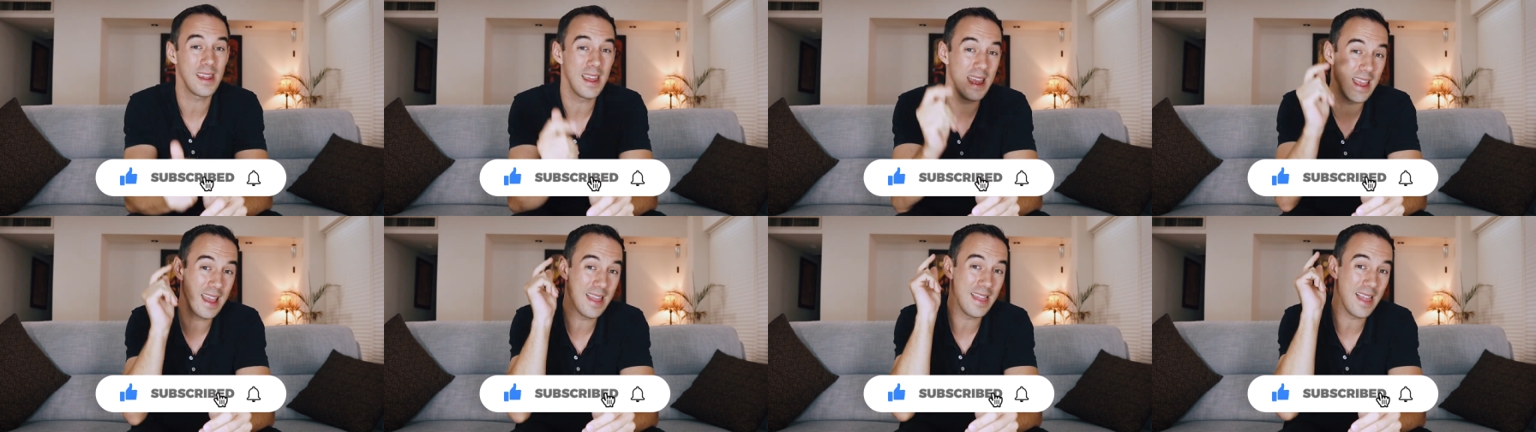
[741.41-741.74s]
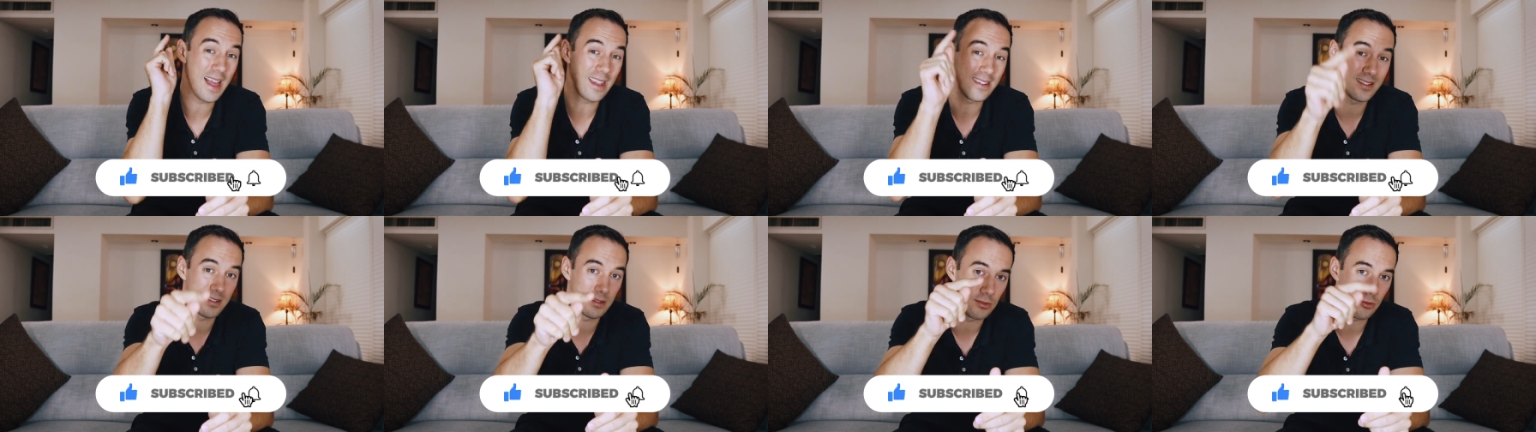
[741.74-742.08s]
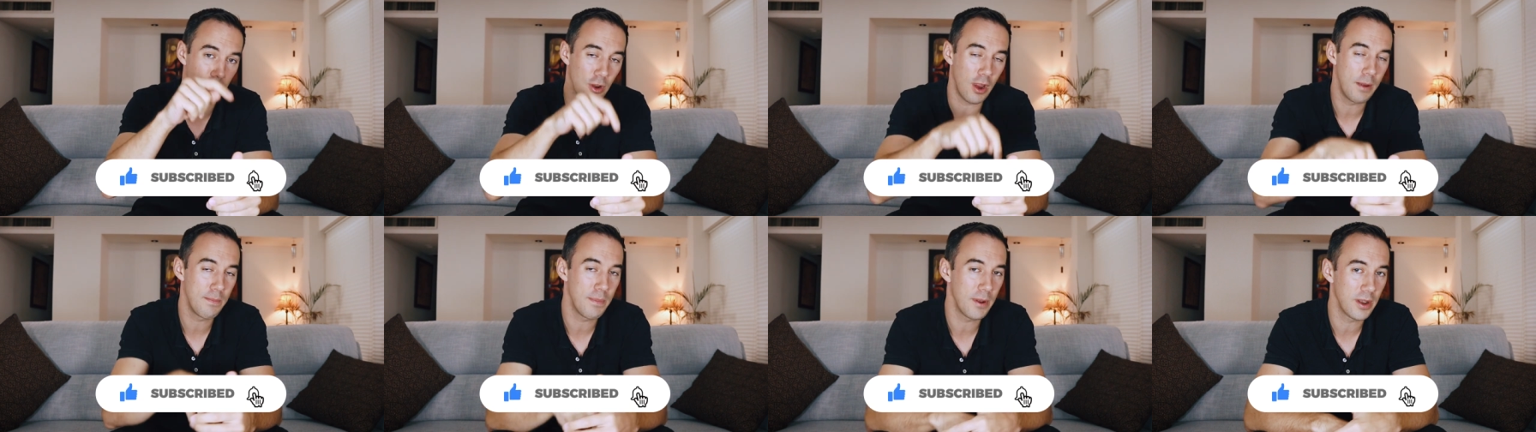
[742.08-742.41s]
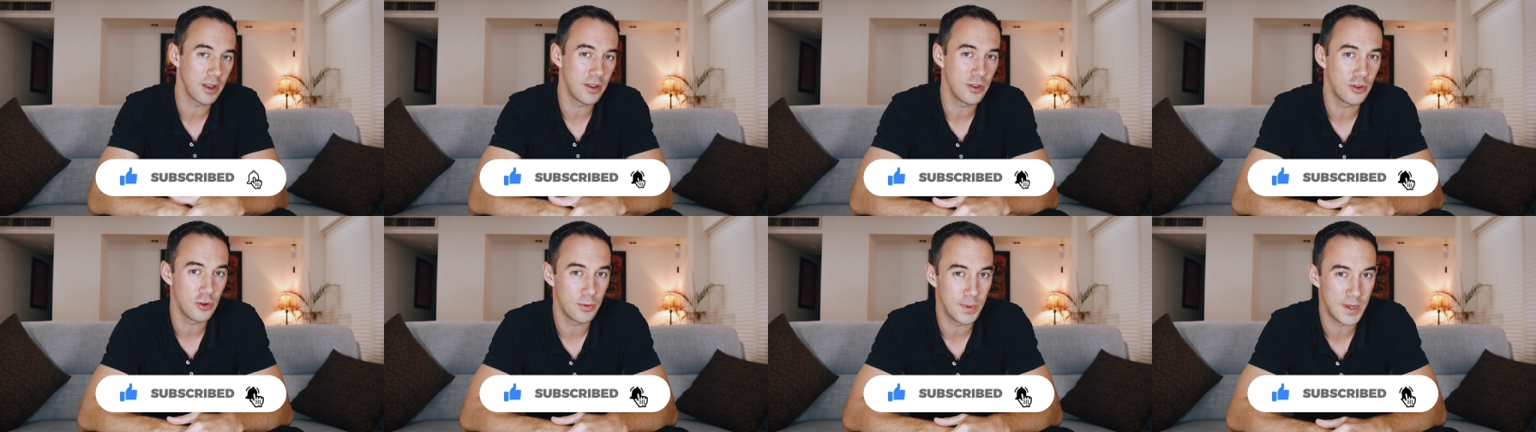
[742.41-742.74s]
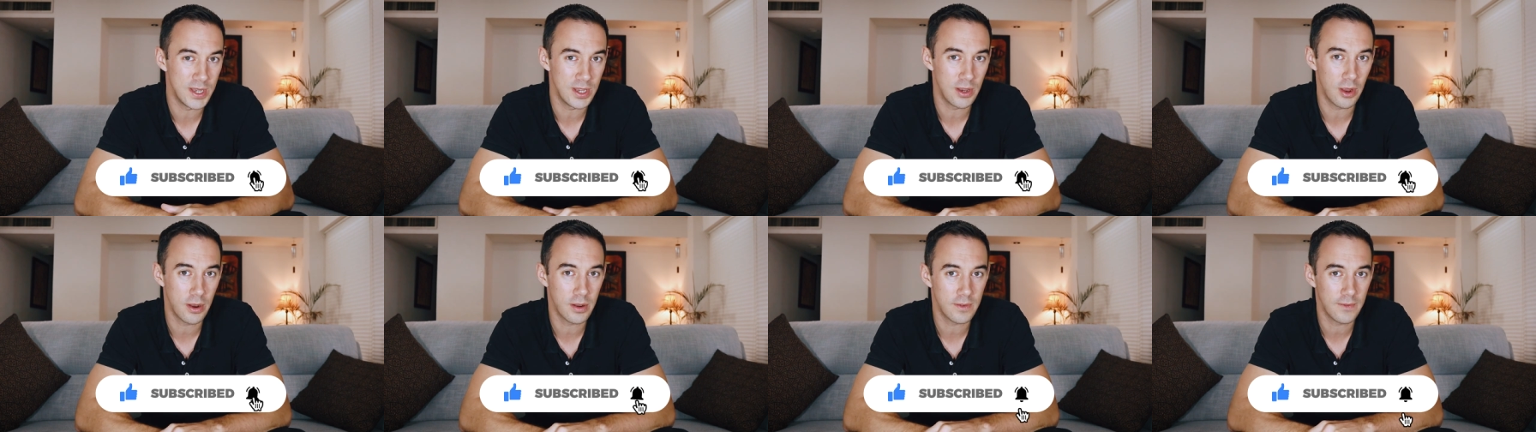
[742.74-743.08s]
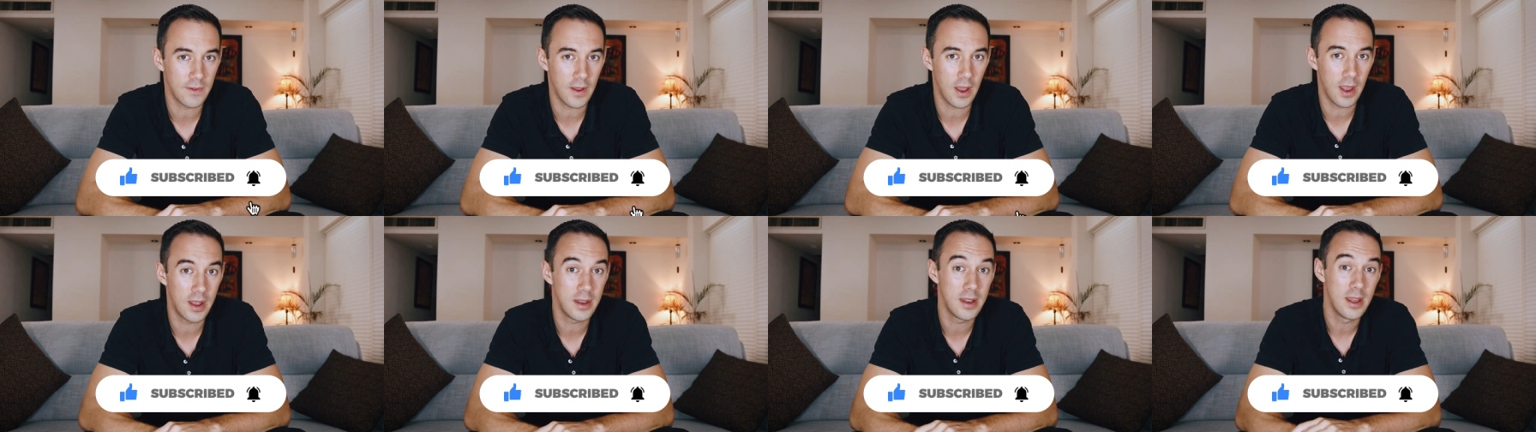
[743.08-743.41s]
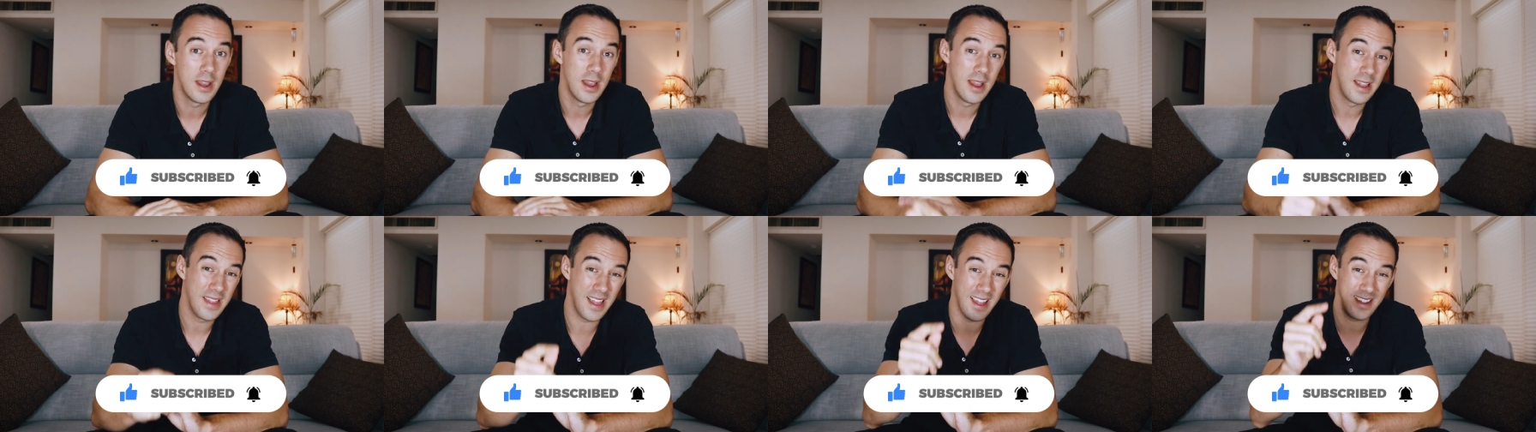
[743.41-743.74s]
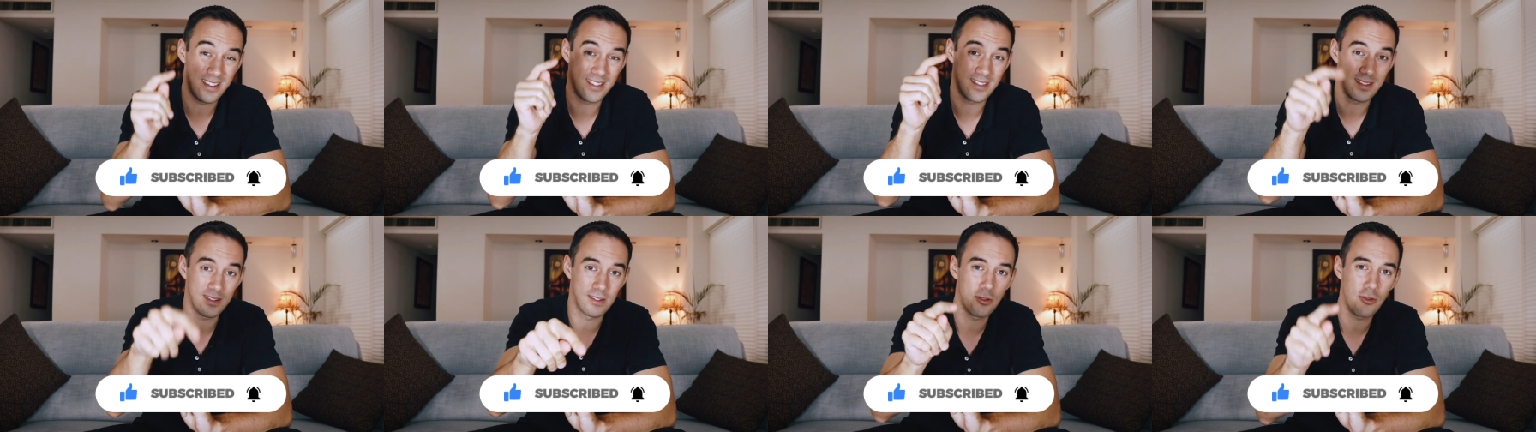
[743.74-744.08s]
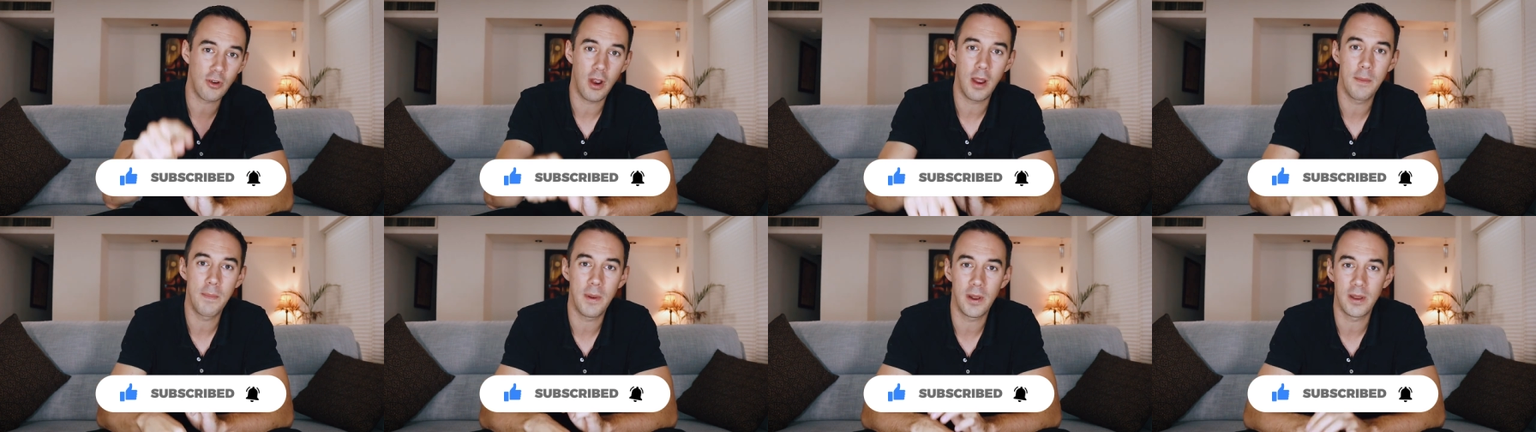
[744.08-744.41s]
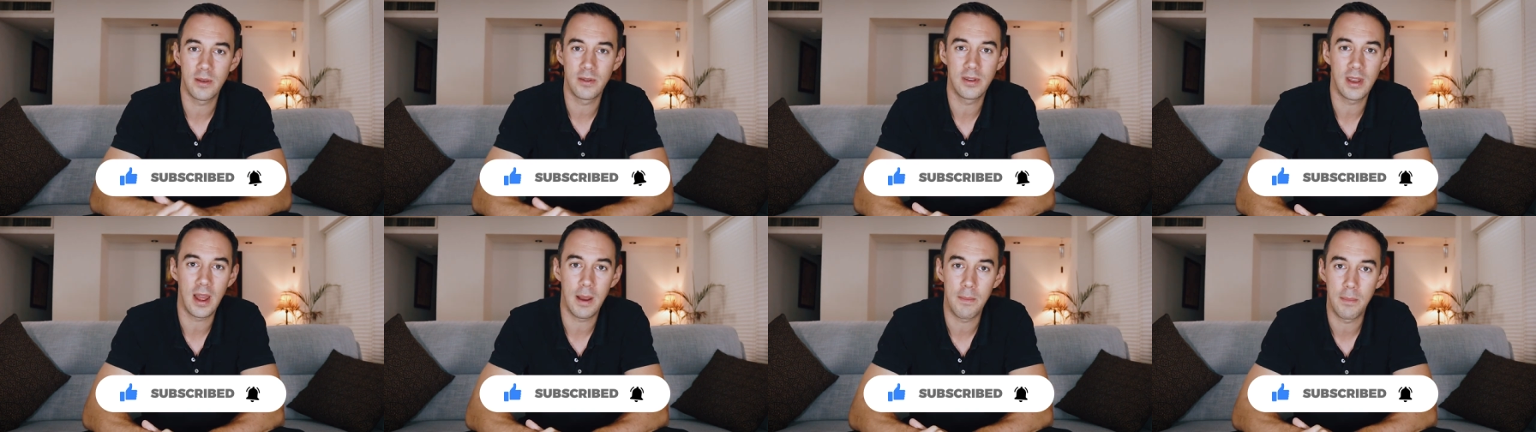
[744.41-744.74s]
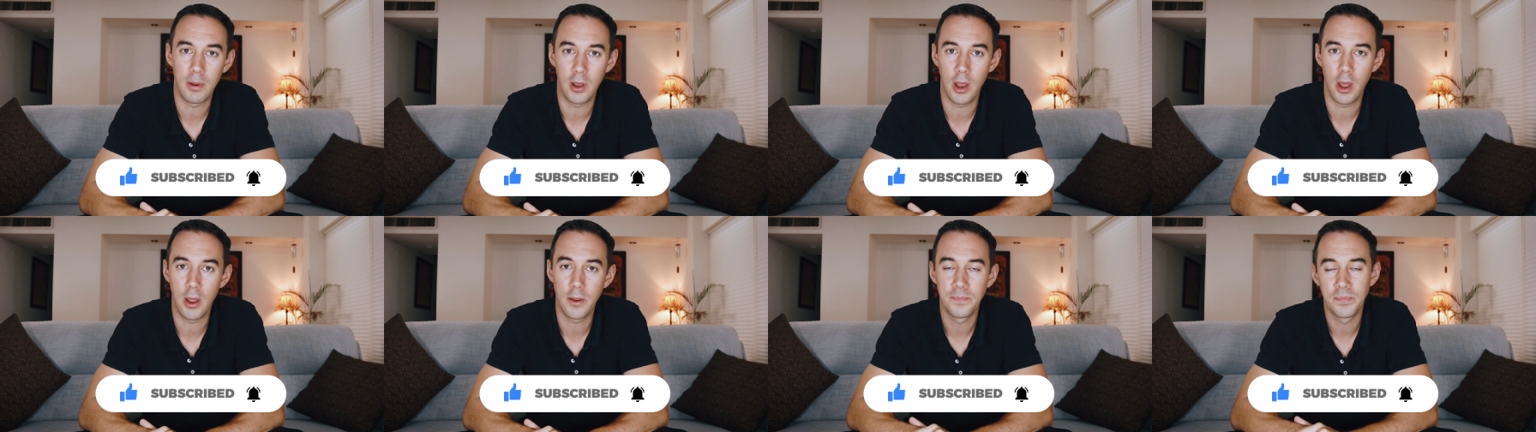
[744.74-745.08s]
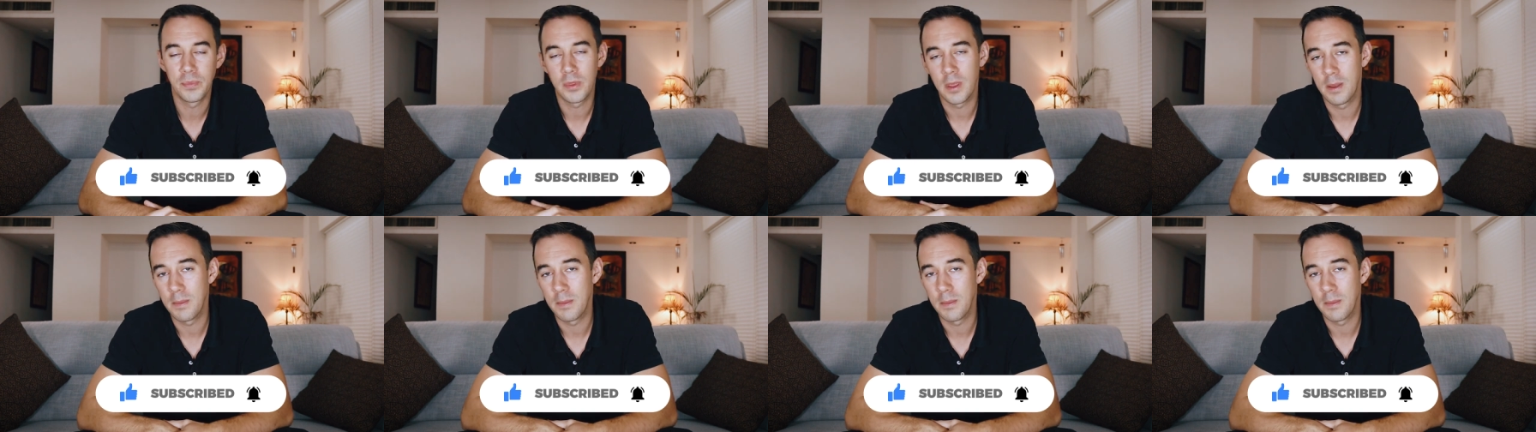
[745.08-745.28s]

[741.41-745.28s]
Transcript: hit that subscribe button, you'll be notified. That subscribe button down below.